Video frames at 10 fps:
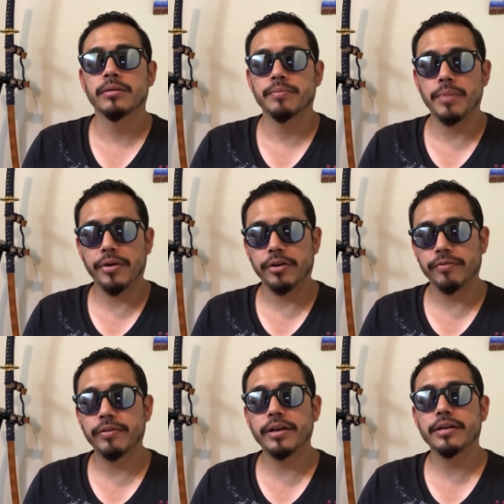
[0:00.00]
mounting our
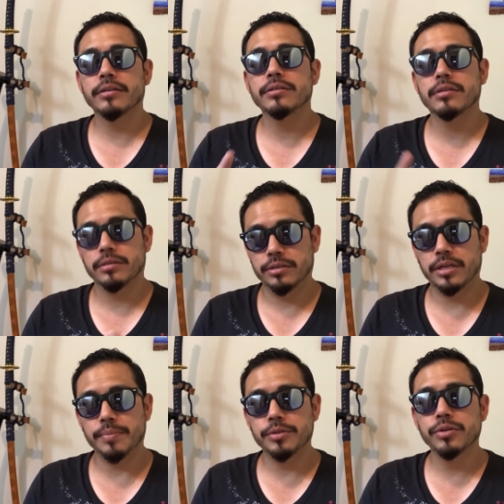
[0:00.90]
fans.
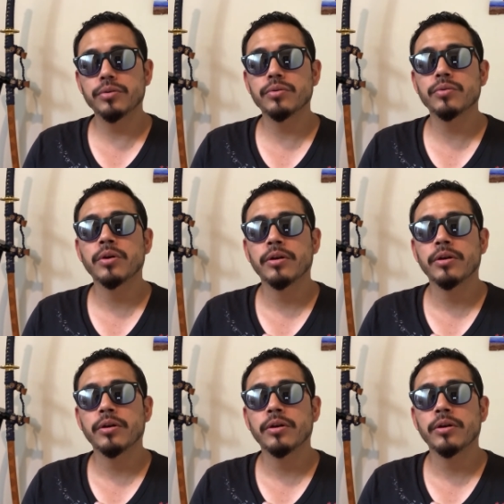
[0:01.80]
Step 2,